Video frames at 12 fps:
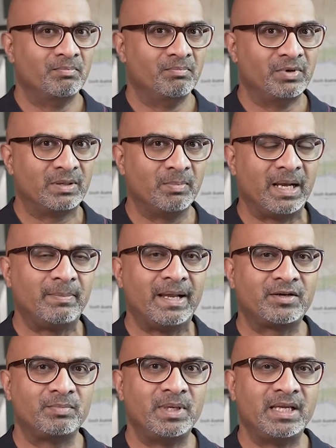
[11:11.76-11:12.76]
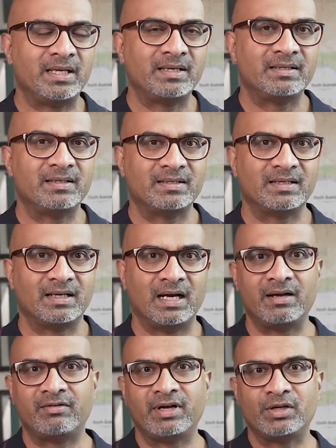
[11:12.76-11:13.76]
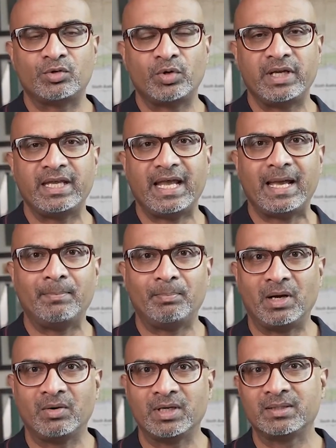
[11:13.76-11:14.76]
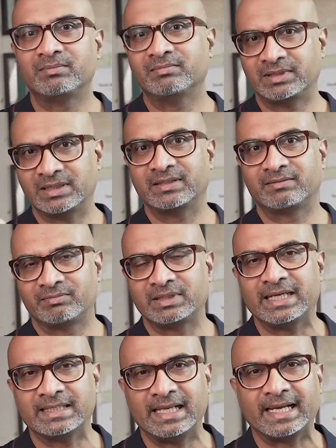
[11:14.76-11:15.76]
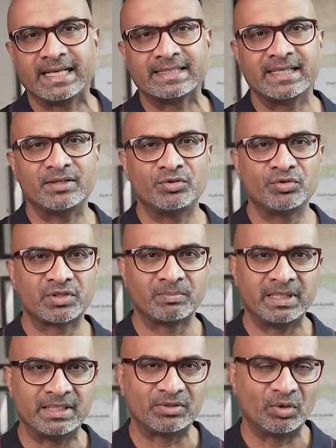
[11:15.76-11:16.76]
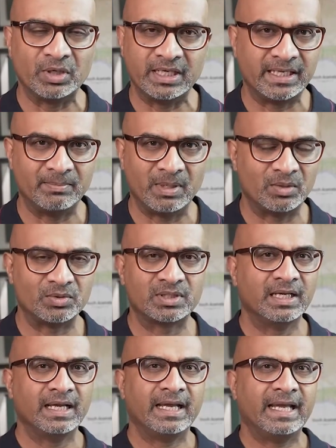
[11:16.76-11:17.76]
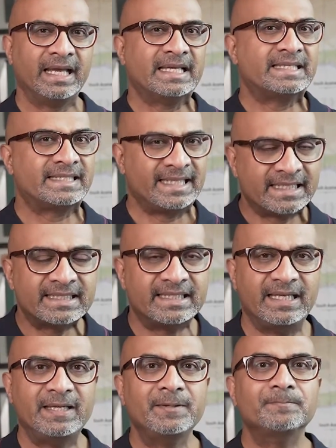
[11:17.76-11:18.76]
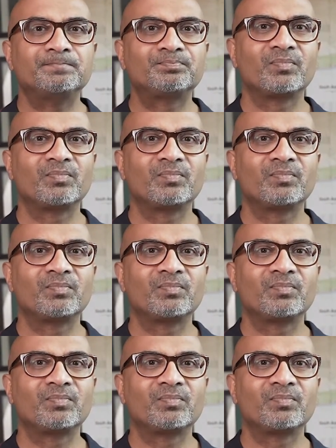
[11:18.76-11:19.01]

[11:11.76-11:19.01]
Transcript: with my battery being 120 amp hour, which is, like I said, usable is only about 60.